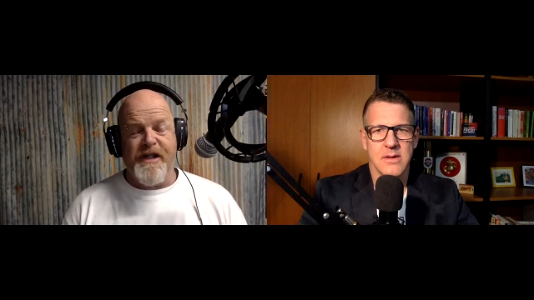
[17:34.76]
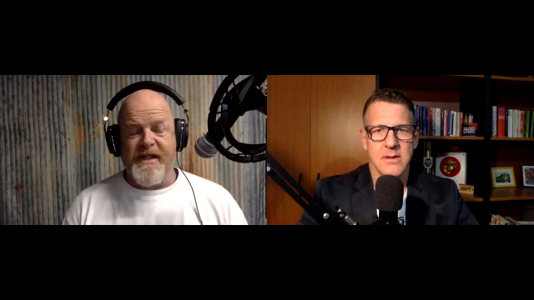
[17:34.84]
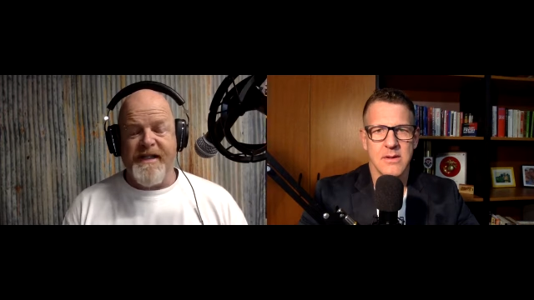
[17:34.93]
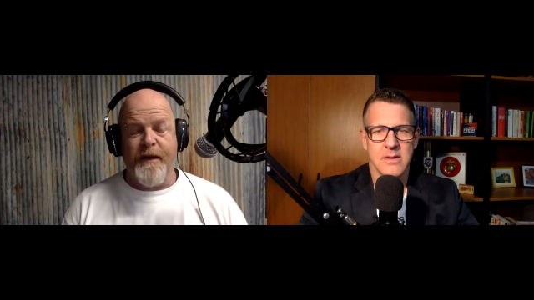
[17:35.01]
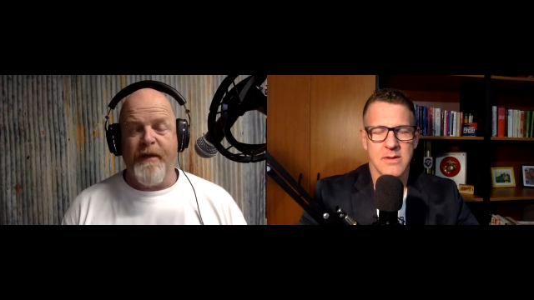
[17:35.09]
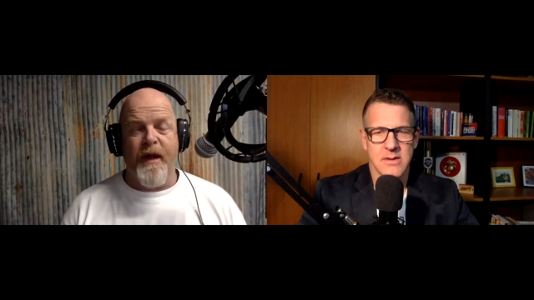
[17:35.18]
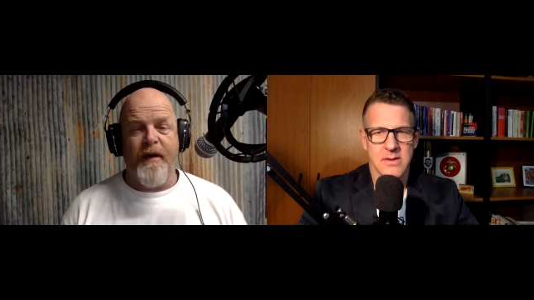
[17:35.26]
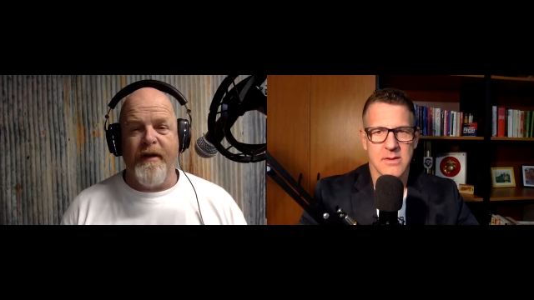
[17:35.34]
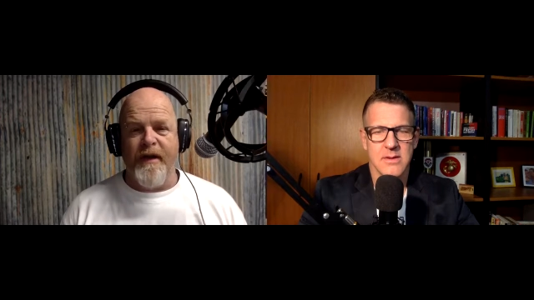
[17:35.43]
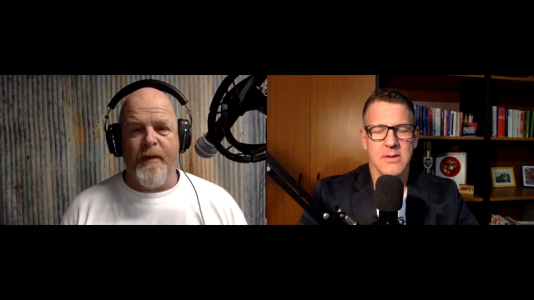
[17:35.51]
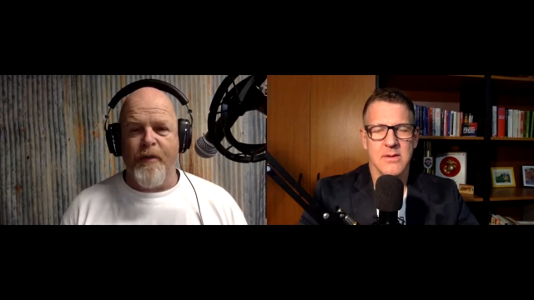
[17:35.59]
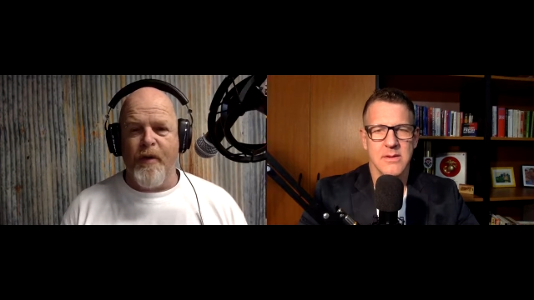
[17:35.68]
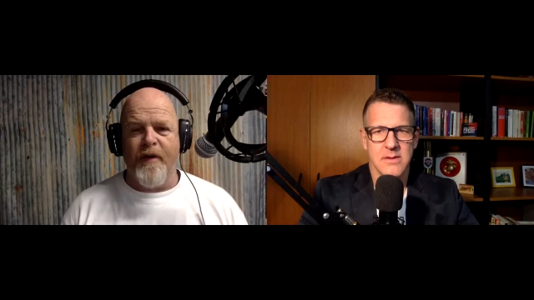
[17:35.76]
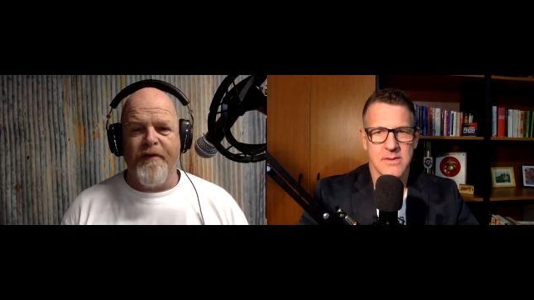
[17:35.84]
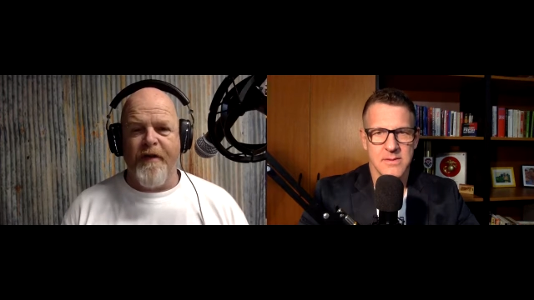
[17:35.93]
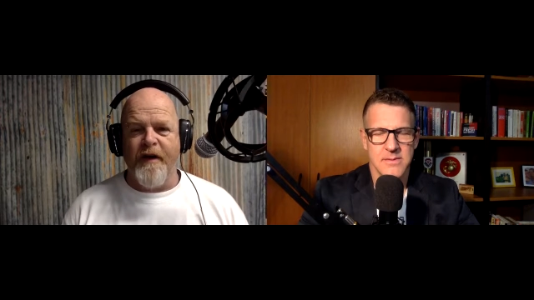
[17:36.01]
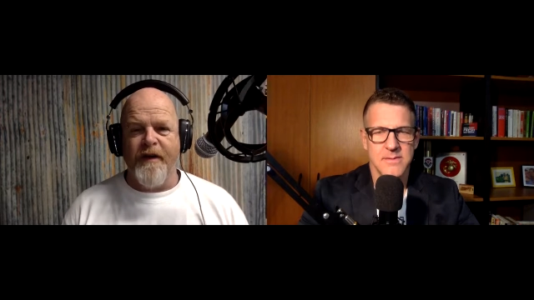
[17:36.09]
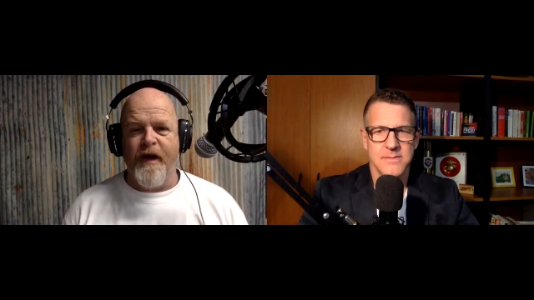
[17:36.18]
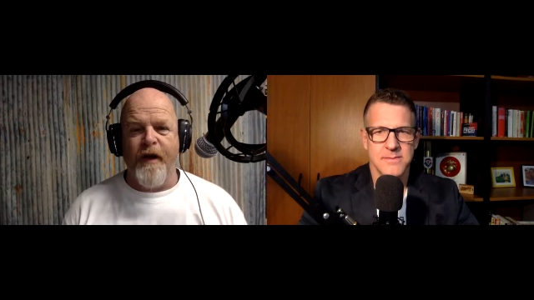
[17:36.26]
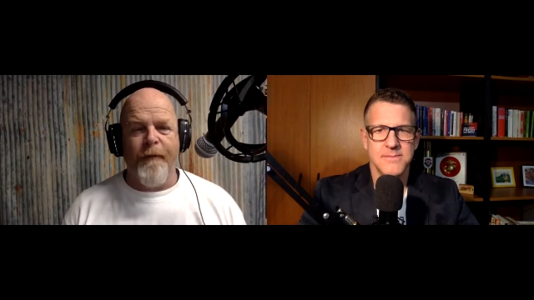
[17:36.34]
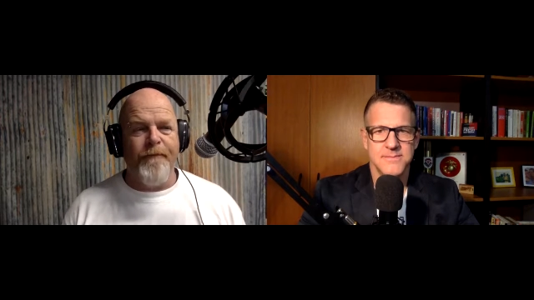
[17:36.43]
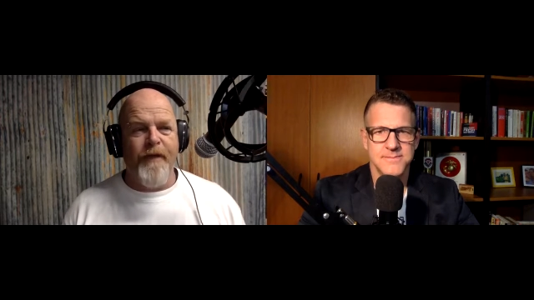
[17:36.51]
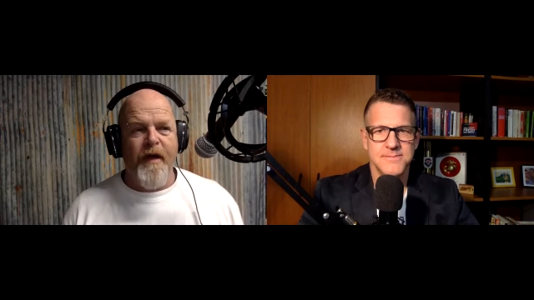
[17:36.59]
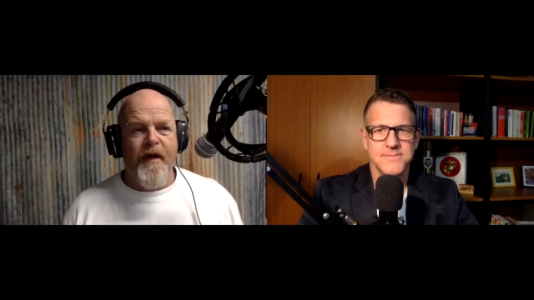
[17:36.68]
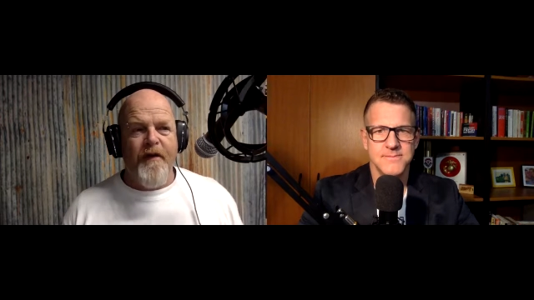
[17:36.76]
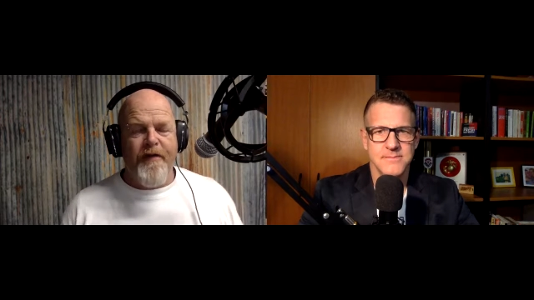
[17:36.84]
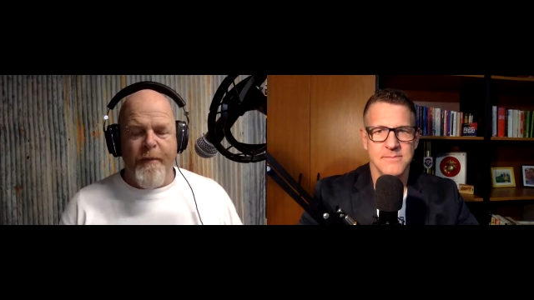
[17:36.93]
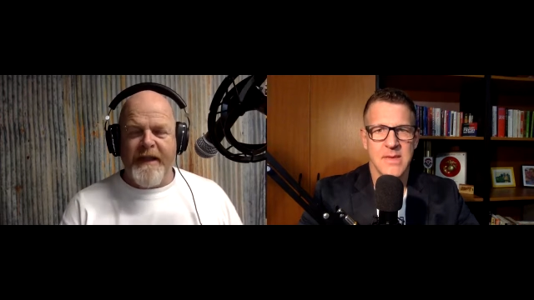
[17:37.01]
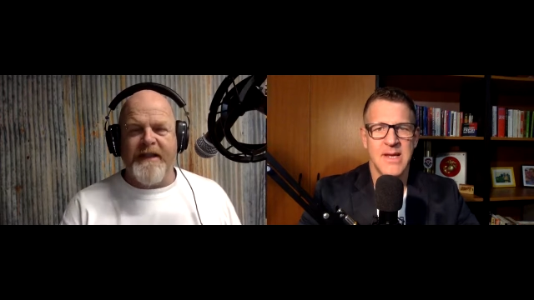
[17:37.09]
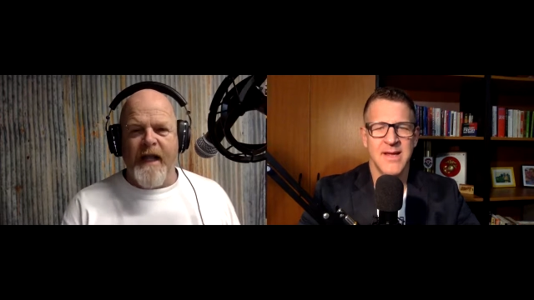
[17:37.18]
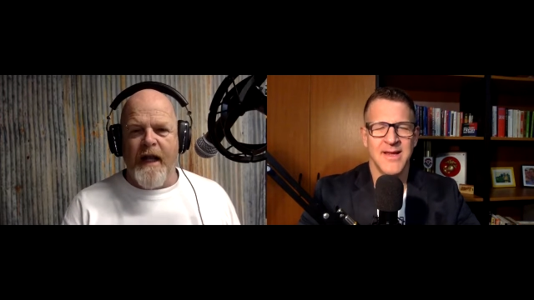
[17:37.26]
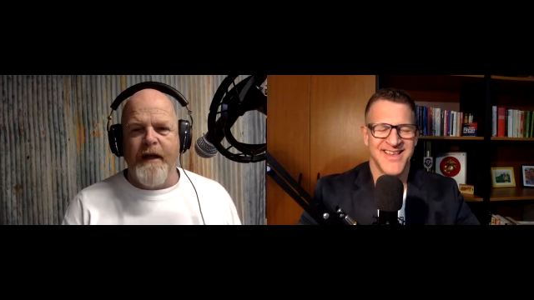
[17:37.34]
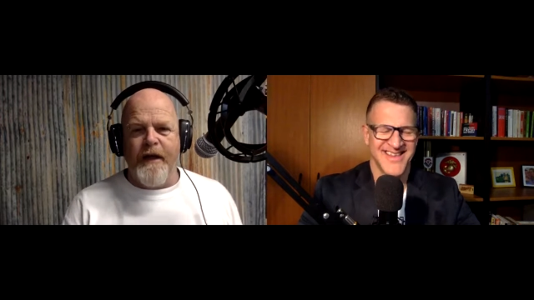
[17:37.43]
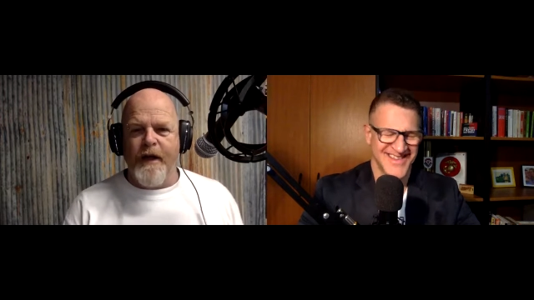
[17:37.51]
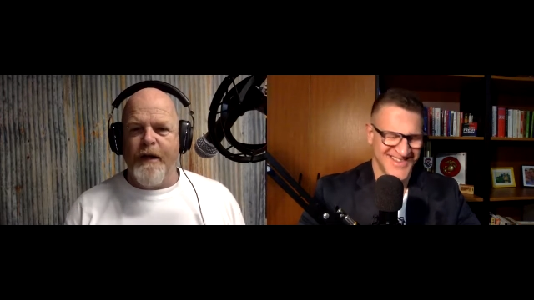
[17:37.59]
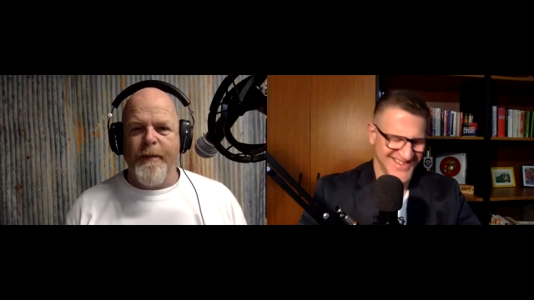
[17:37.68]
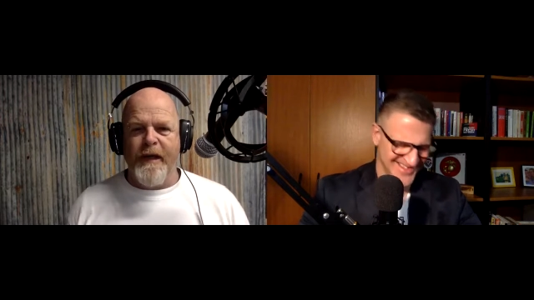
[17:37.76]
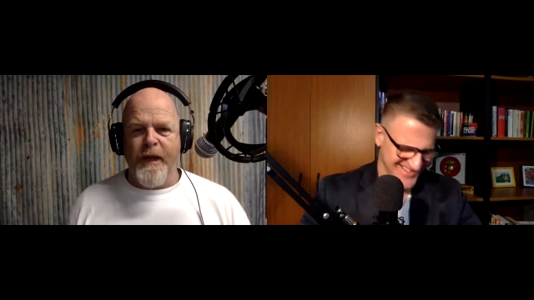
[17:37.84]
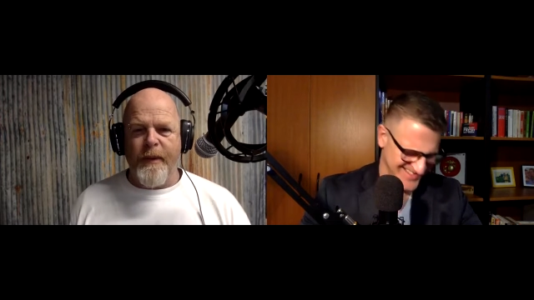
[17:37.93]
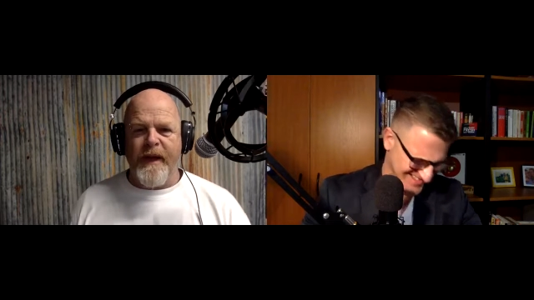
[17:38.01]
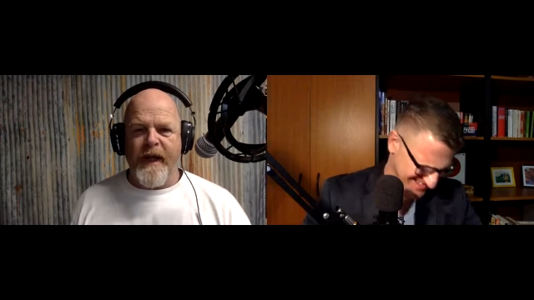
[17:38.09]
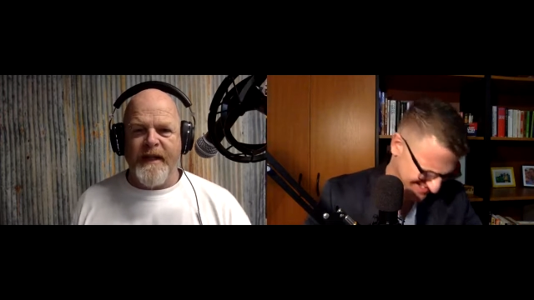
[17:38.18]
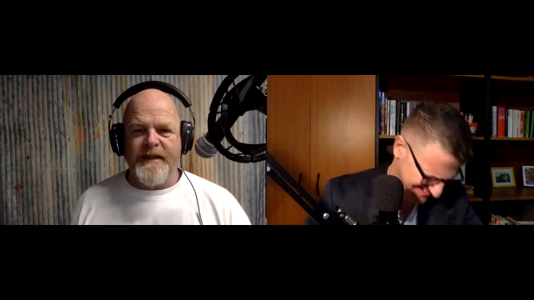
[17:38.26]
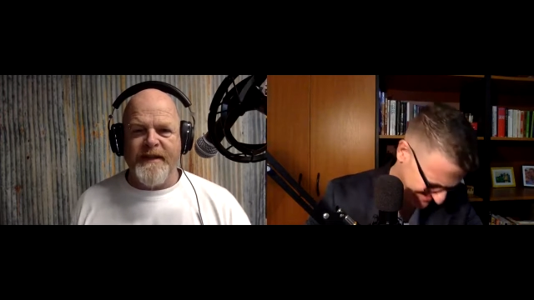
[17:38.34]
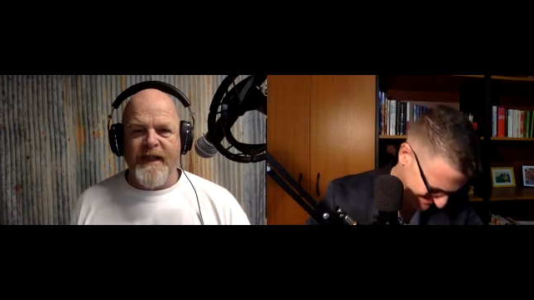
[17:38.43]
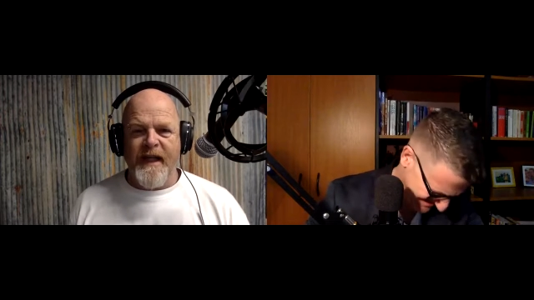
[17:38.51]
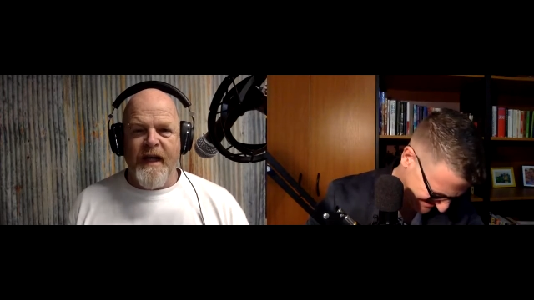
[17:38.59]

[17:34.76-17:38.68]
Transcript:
Speaker 1: is still the only thing I'm qualified to do, from East London can be doing this,